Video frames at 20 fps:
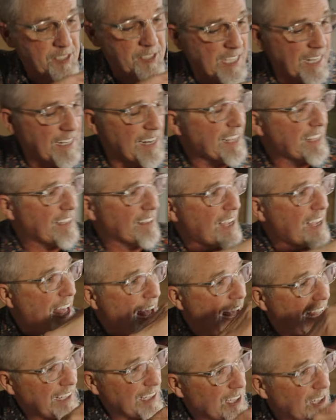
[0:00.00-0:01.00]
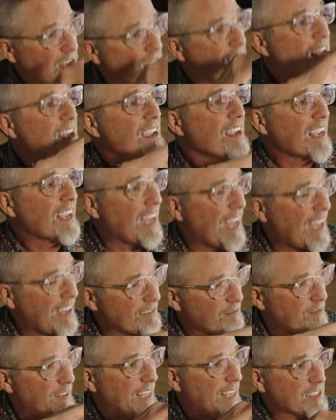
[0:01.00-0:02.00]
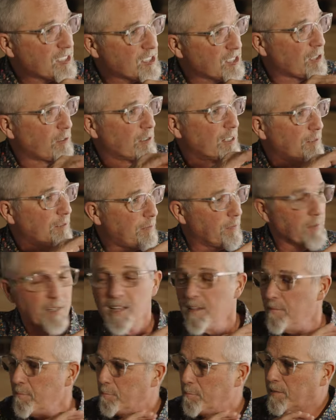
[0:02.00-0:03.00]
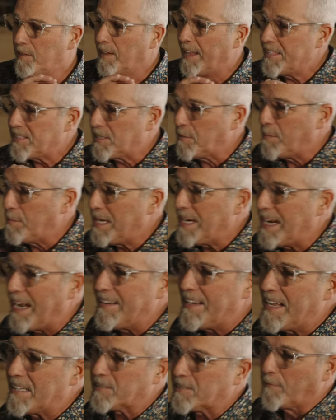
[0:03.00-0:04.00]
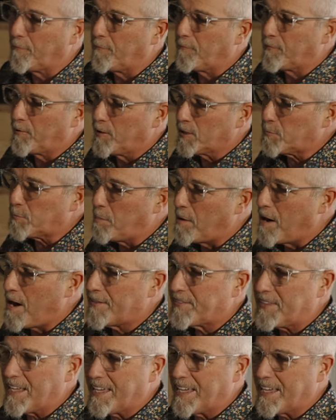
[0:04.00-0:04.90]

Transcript: It's kind of like a hollow, convex sort of glazing bead, and that's the first part